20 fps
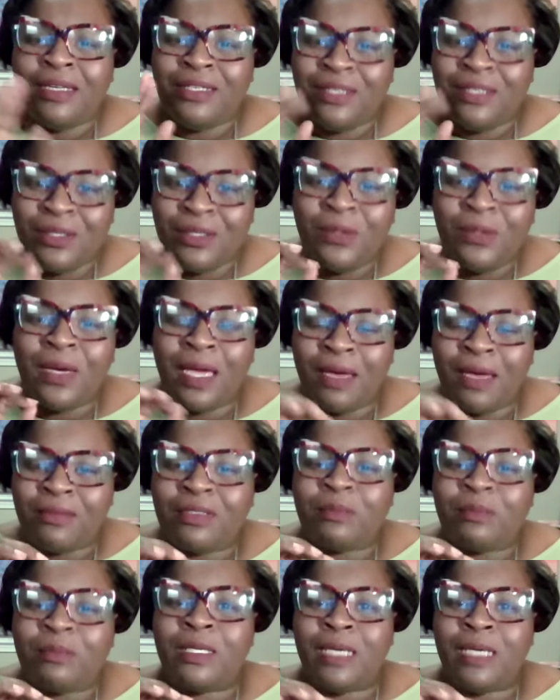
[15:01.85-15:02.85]
You
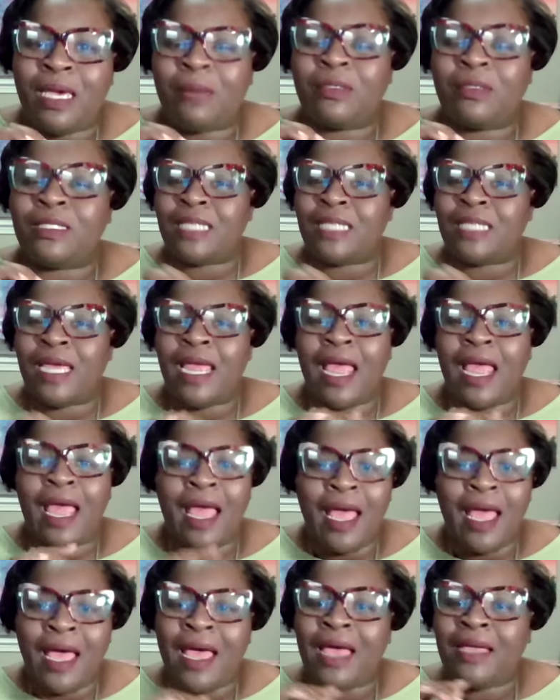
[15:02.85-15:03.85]
have to be to say,
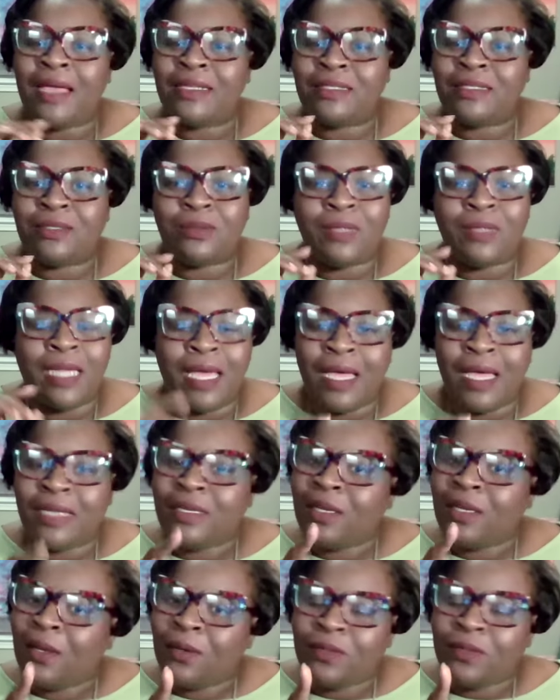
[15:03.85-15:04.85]
I do
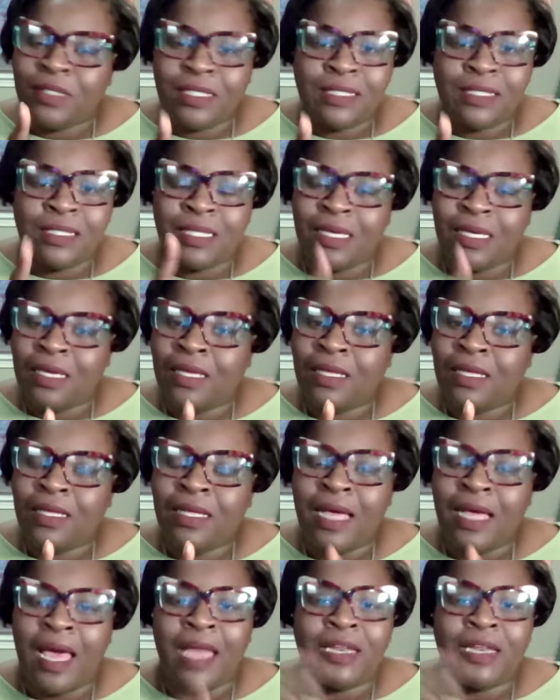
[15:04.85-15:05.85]
not know this
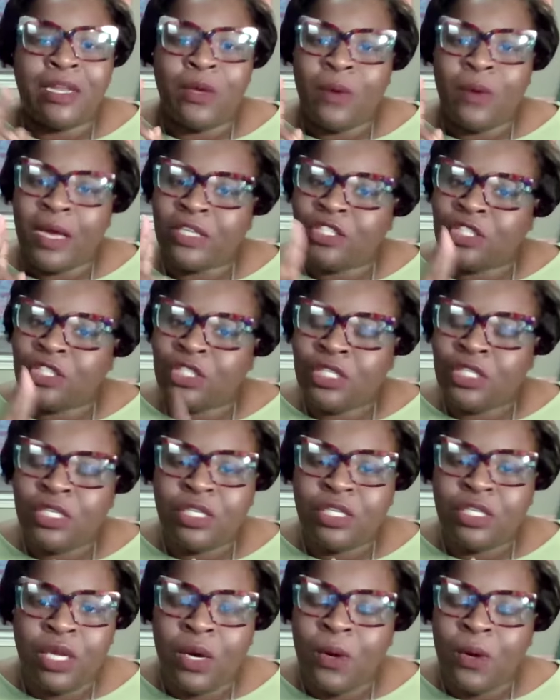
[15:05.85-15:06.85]
thing. I know I
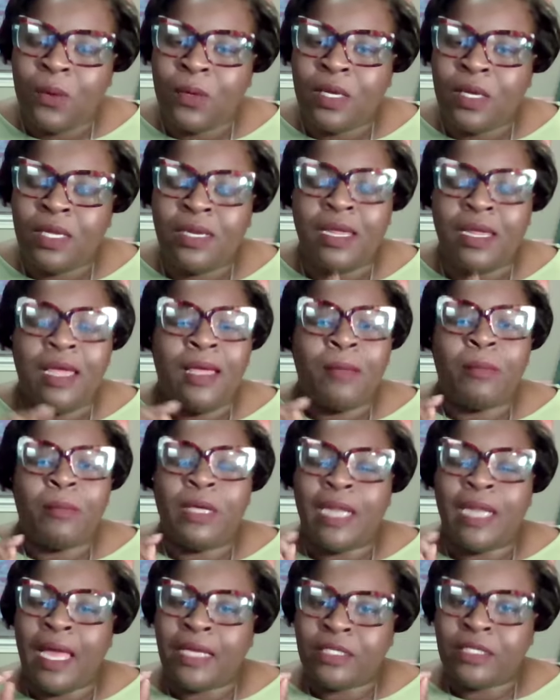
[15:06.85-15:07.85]
should know it,
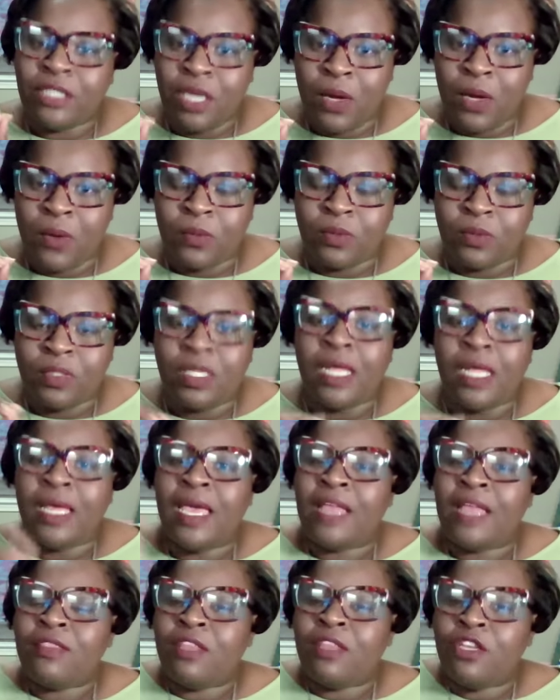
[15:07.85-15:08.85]
but I don't.
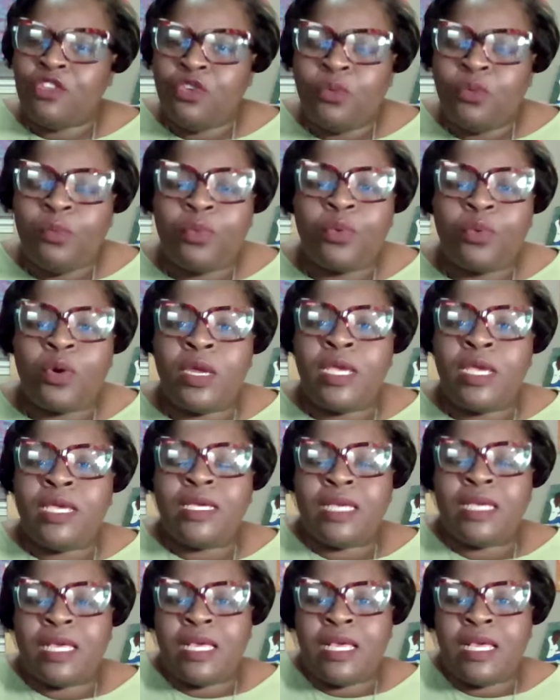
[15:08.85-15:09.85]
And then you
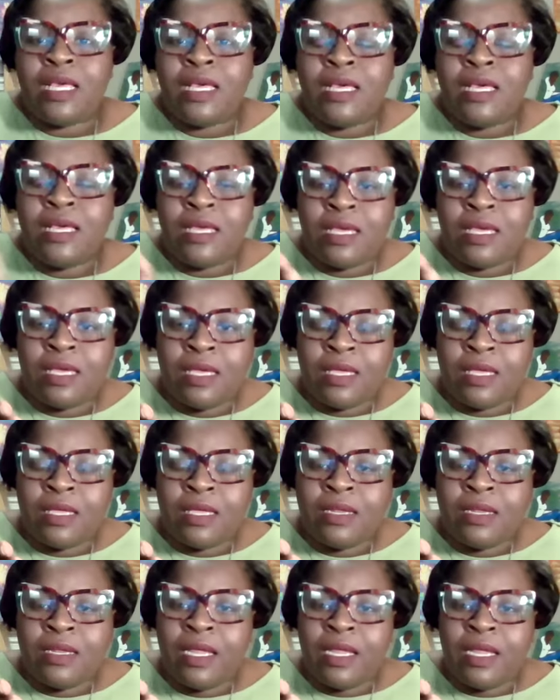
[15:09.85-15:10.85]
bring
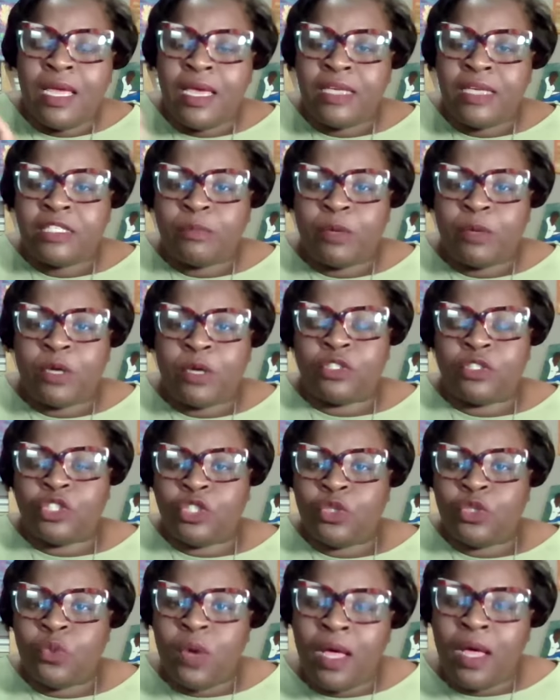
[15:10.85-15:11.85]
in
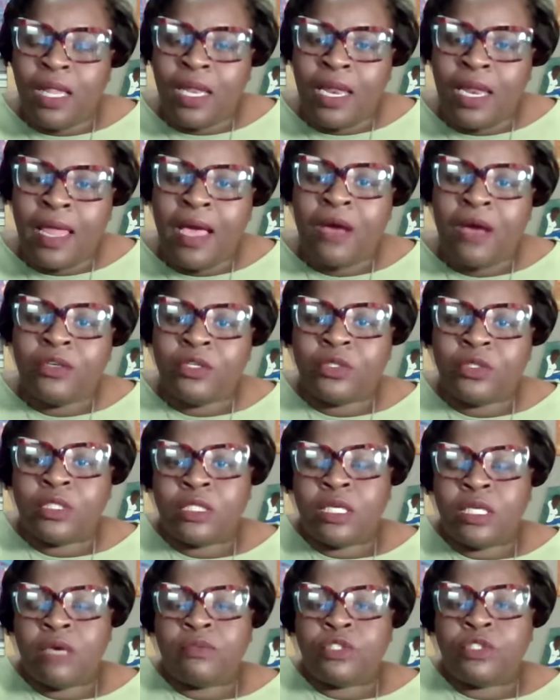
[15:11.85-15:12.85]
experts. You allow
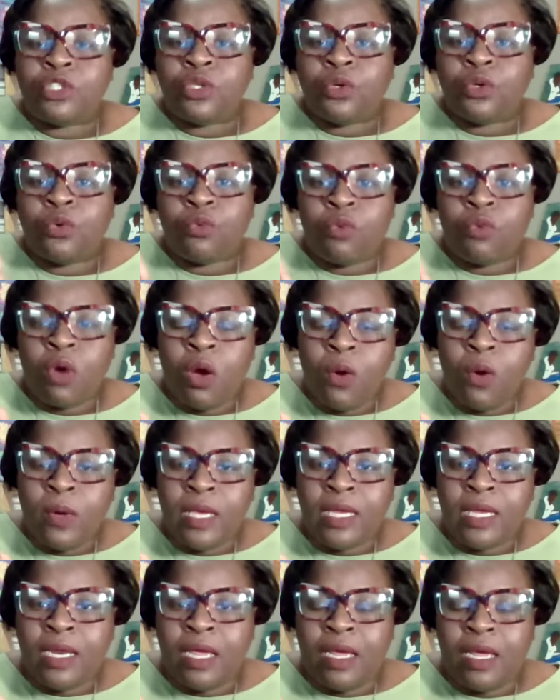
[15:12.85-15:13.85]
yourself to grow
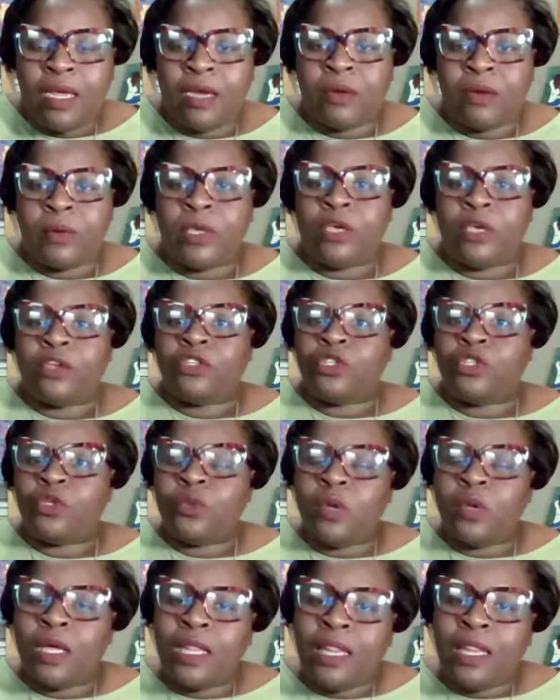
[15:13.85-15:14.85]
in an area.
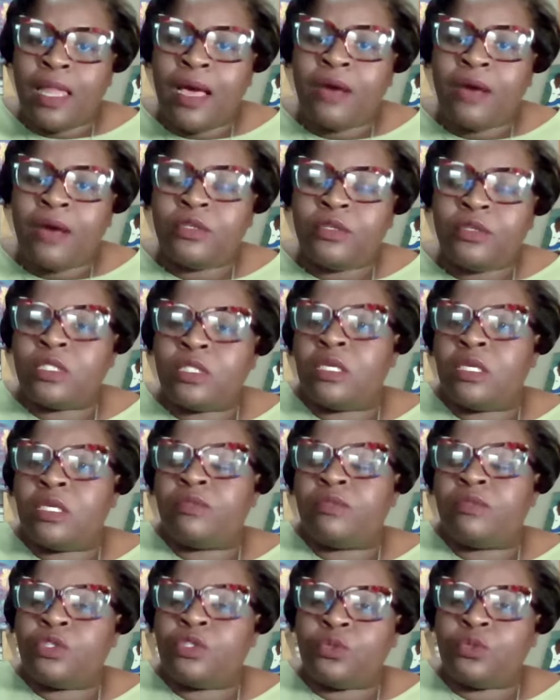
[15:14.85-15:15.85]
You allow
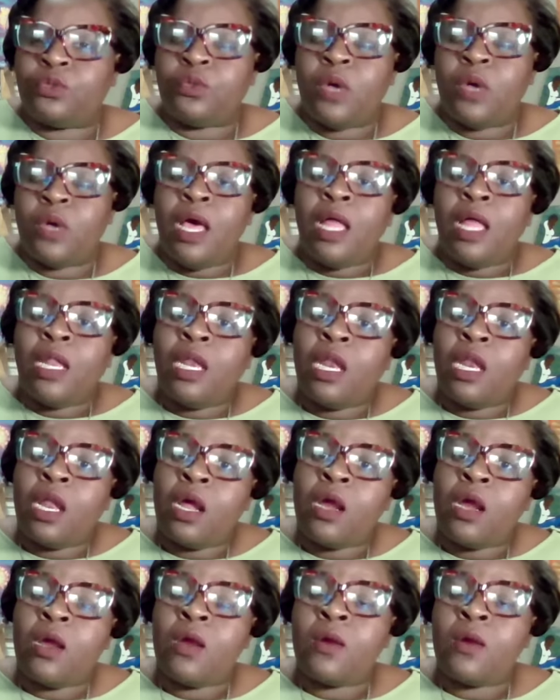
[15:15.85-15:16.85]
yourself to
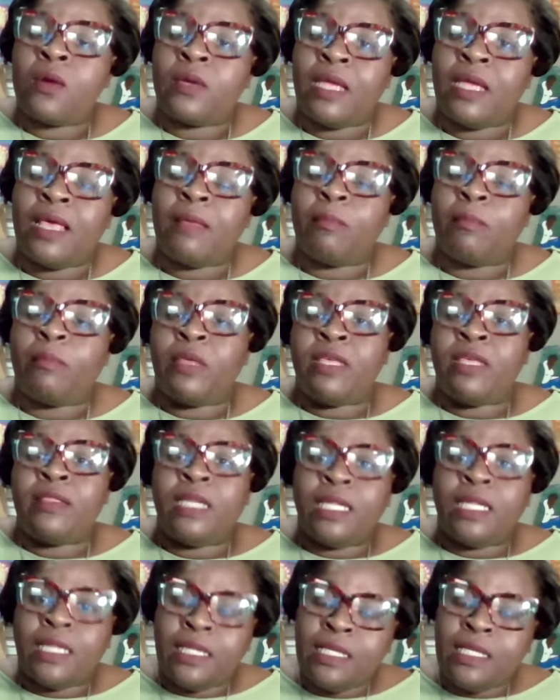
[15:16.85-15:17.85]
learn and be
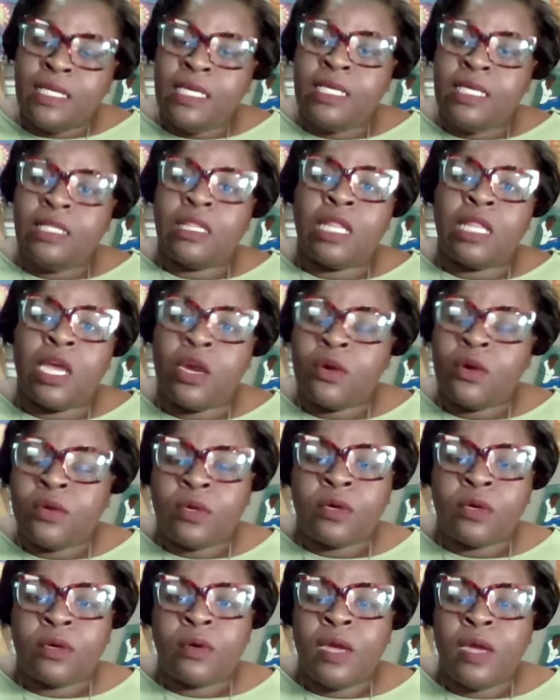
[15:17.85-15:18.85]
the lead
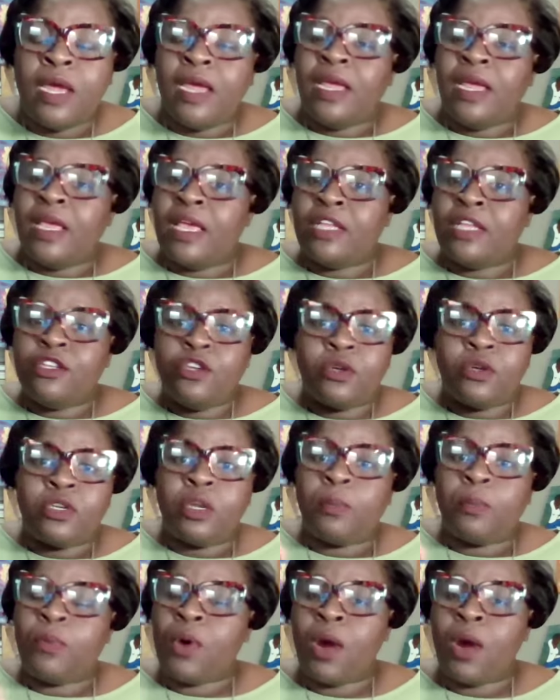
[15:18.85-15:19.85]
learner in your
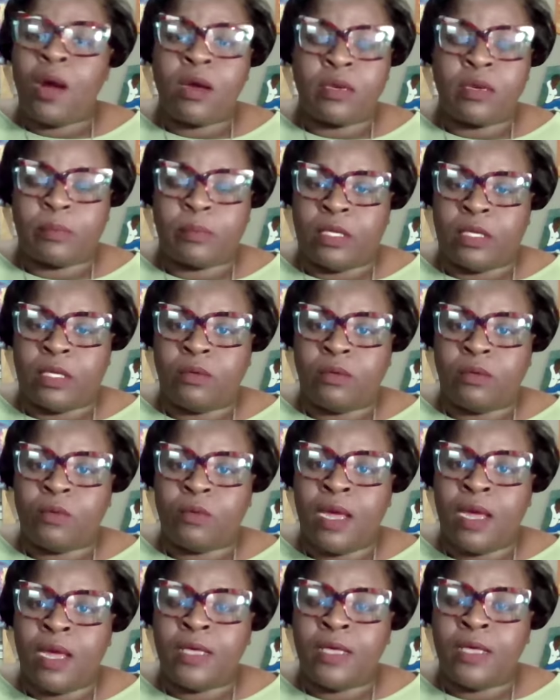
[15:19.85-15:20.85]
department,
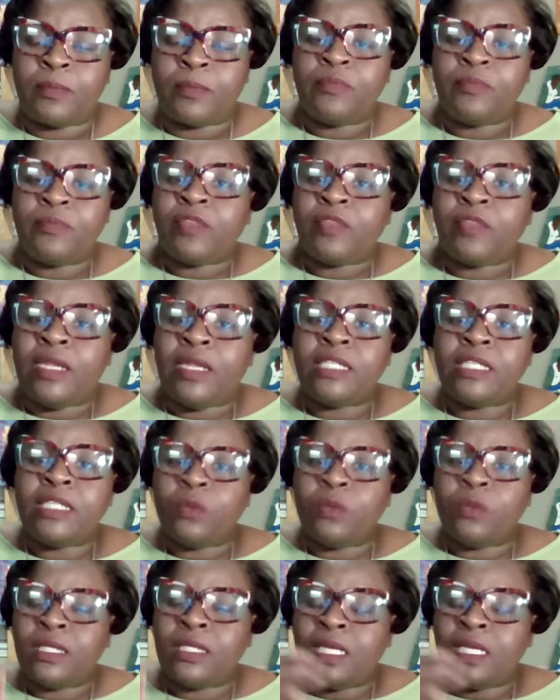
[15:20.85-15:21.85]
right?
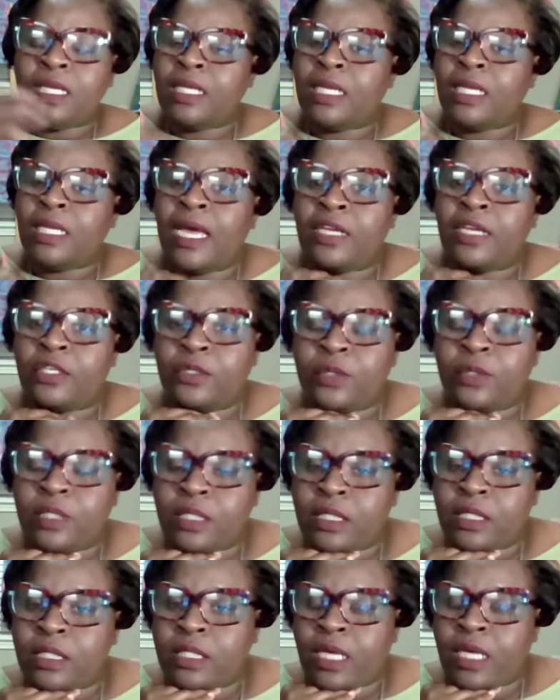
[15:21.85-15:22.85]
That's one thing that I
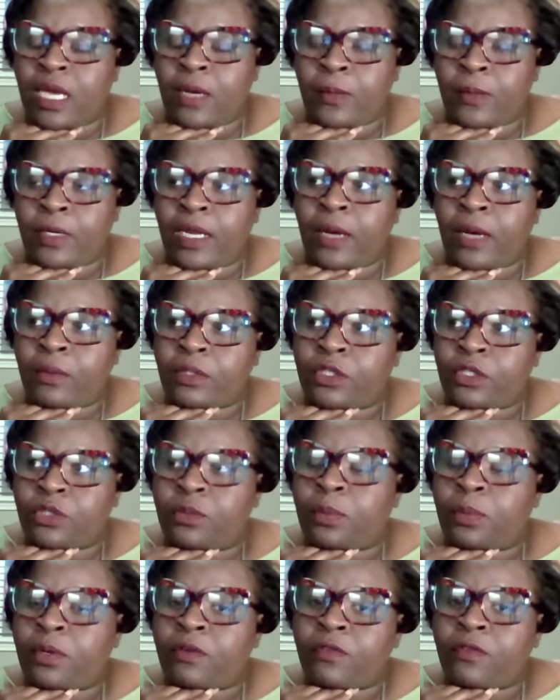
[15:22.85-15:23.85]
used to say when I would
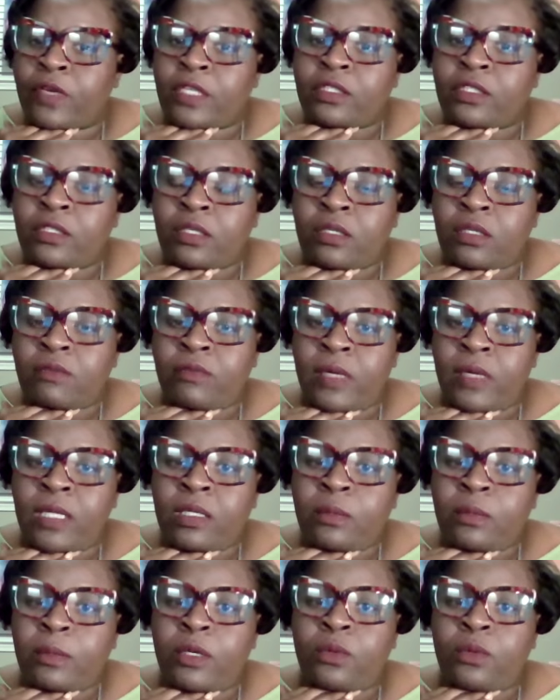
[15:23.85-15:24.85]
do professional
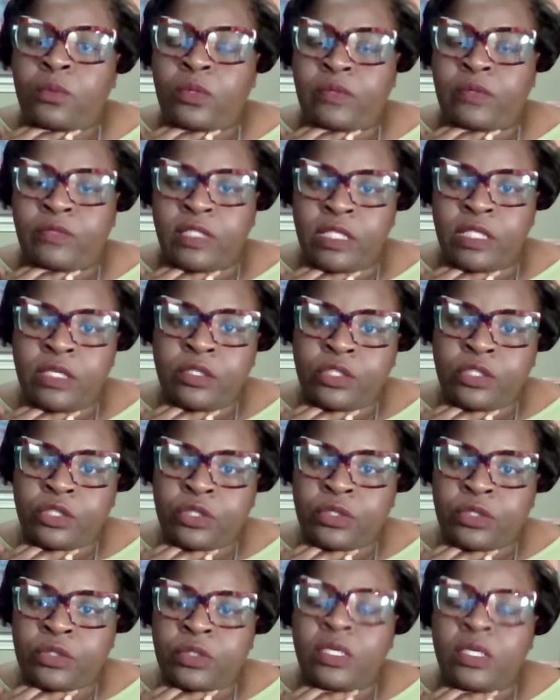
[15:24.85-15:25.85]
development with
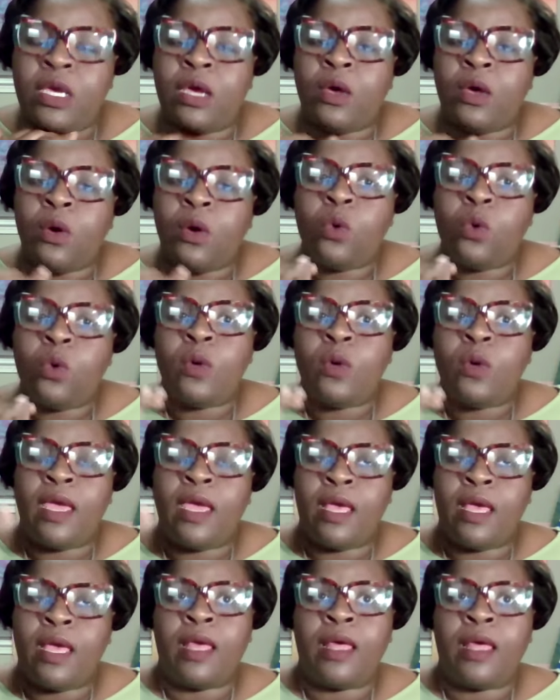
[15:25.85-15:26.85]
teachers who
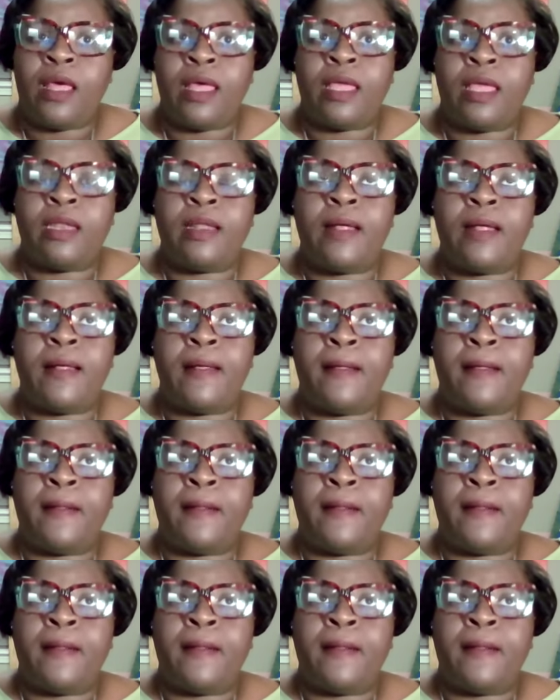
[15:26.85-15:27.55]
had